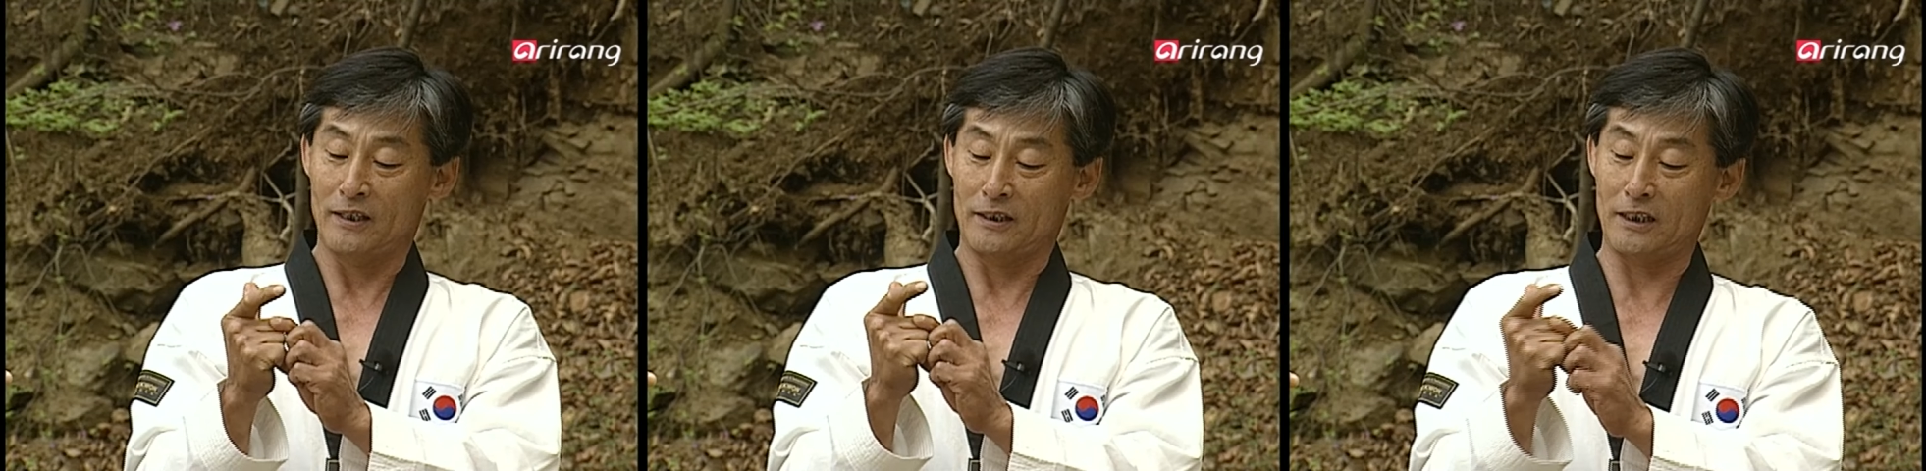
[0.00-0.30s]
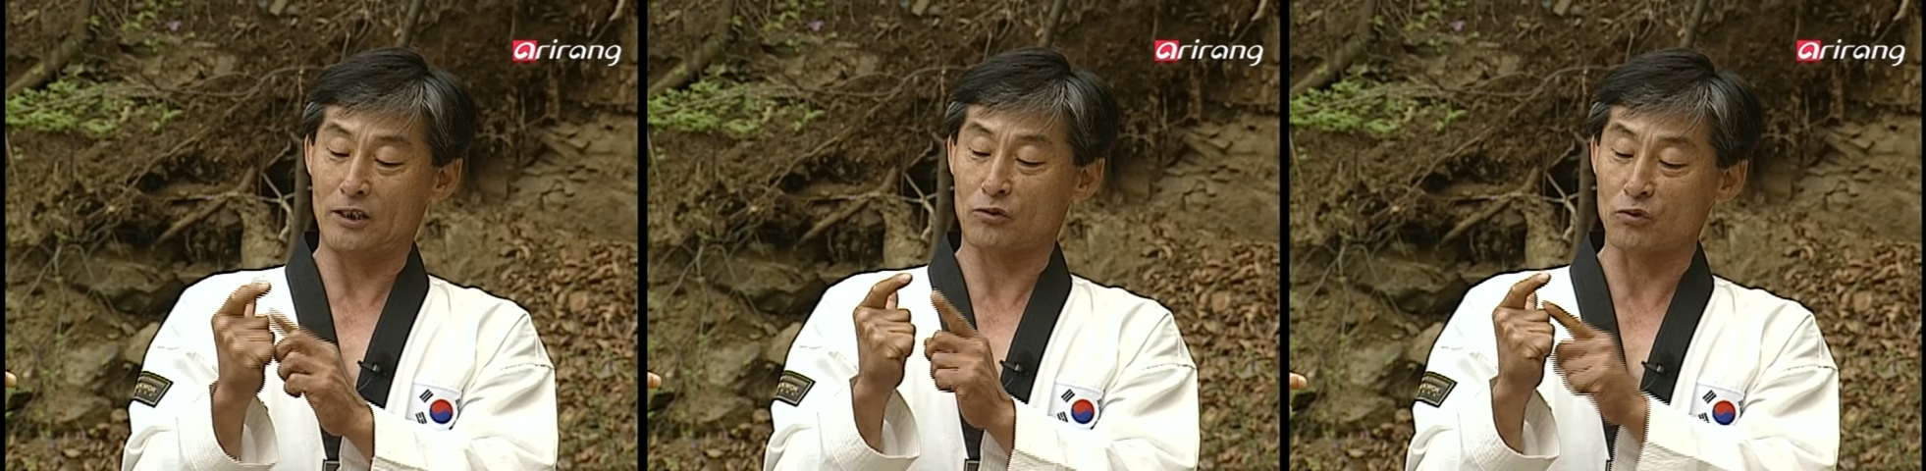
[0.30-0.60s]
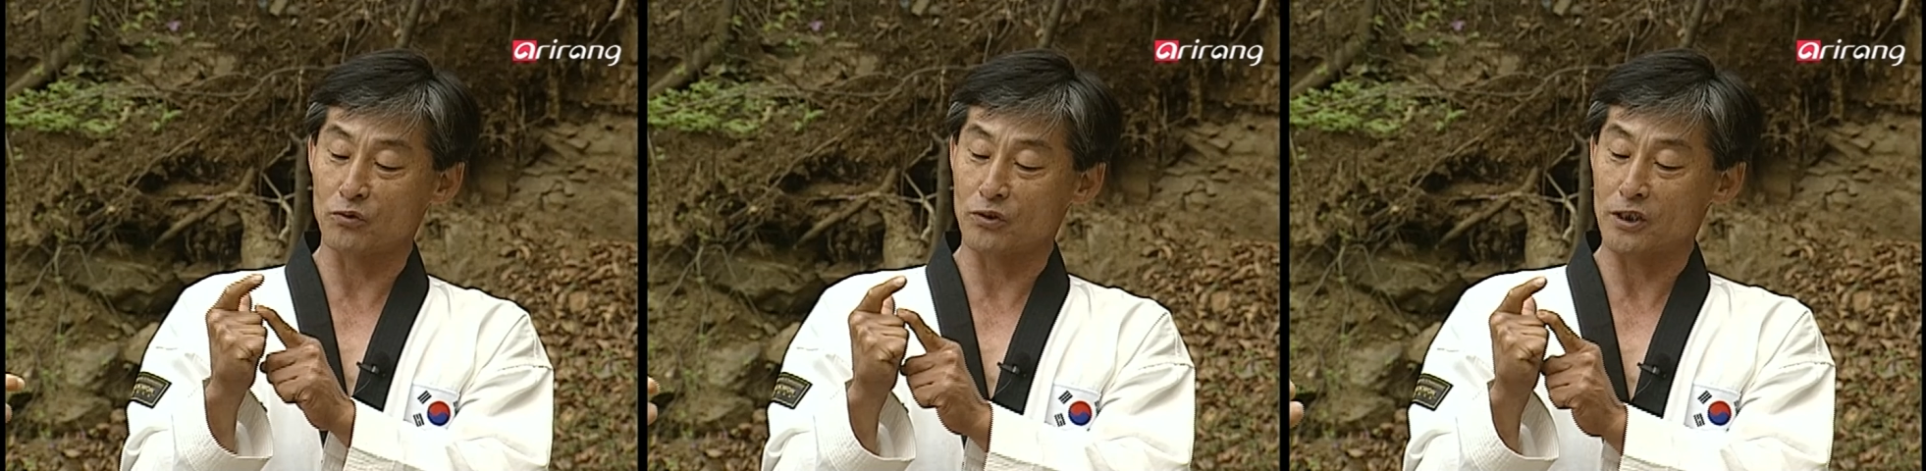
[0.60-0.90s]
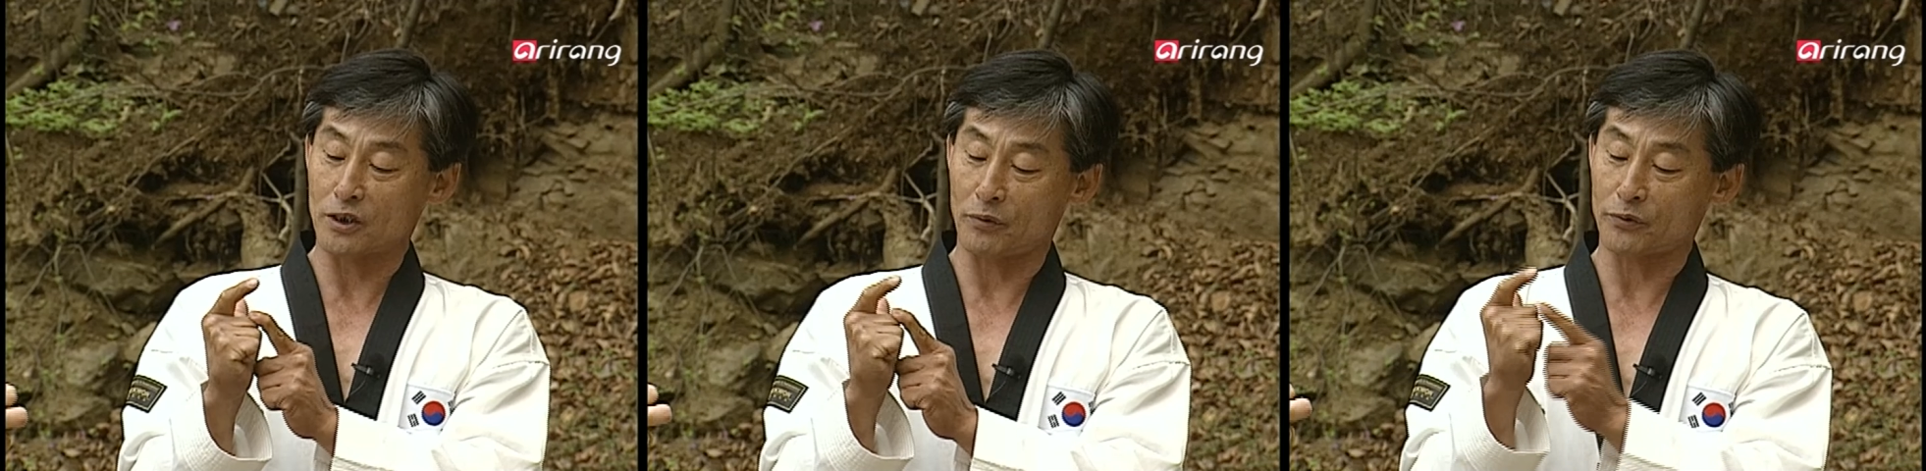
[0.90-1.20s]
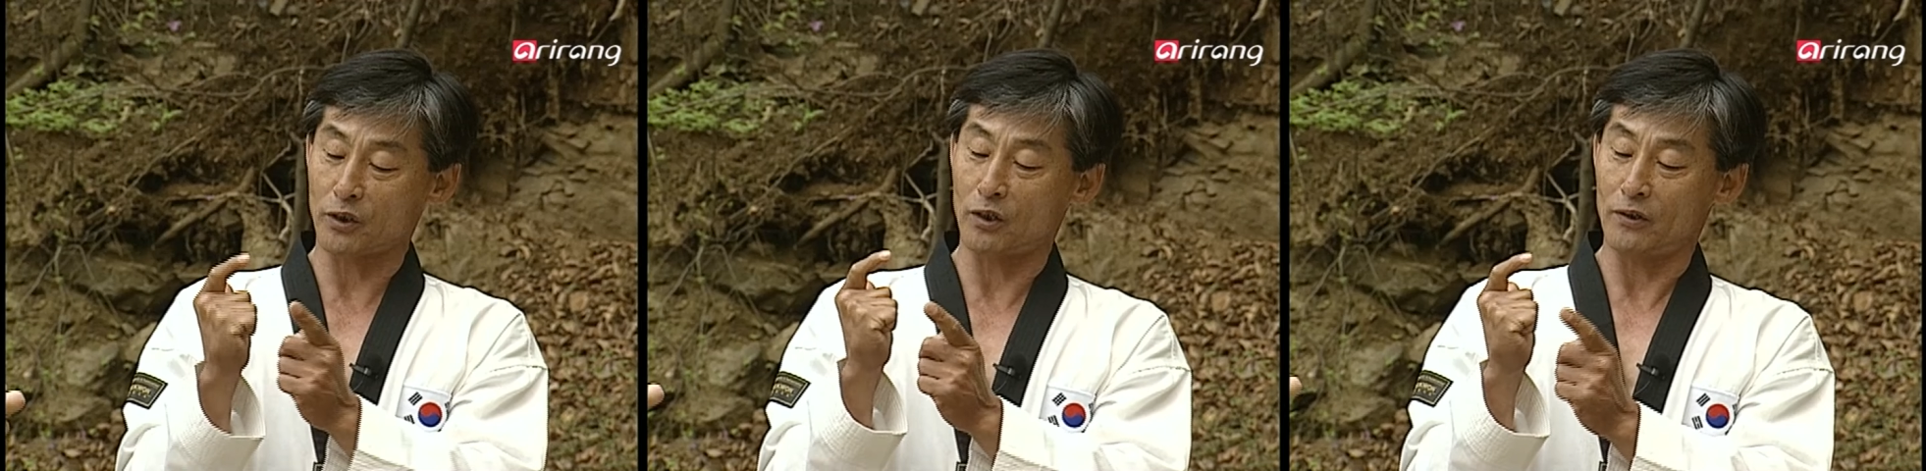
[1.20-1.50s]
The area around
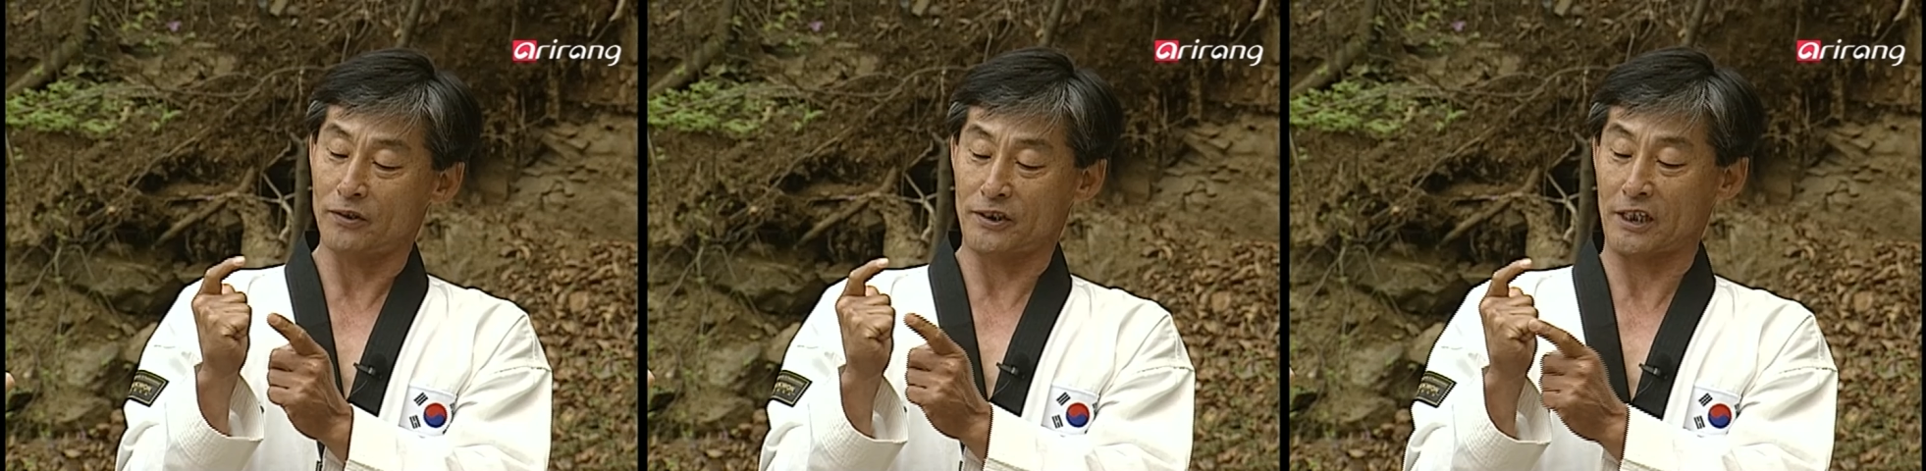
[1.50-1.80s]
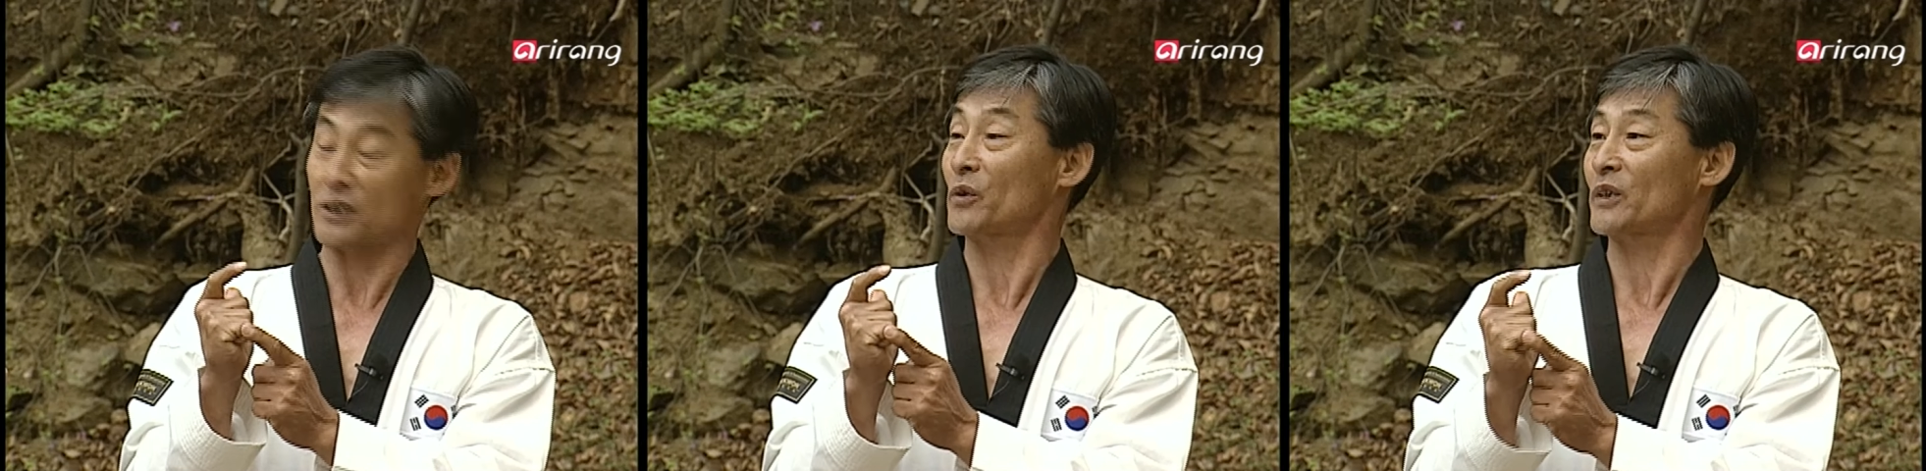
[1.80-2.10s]
second joints of the